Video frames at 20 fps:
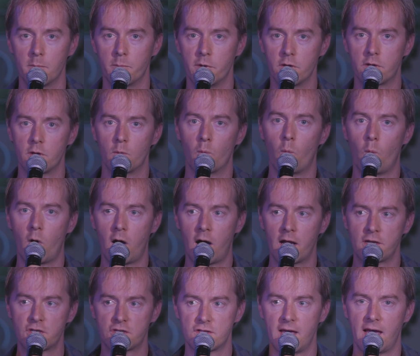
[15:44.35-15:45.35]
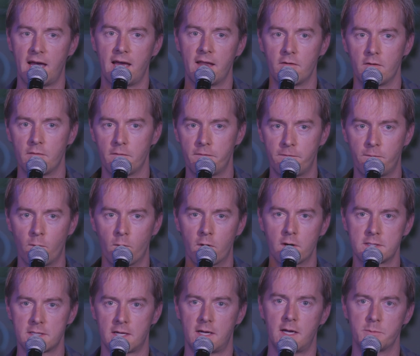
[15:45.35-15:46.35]
But you can watch that
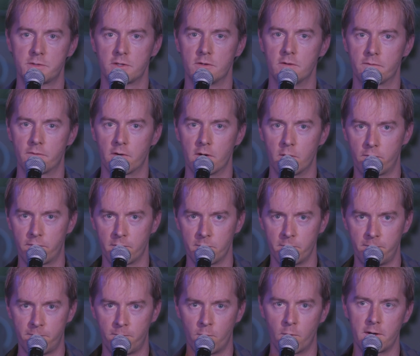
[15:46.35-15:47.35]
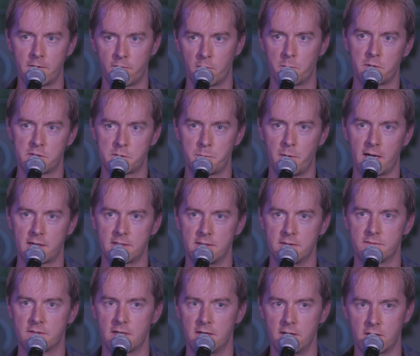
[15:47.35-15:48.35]
4 times over from 4 different
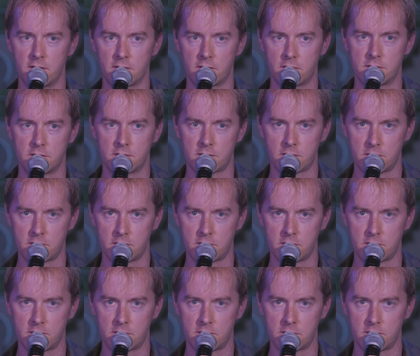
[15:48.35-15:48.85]
perspectives, and you can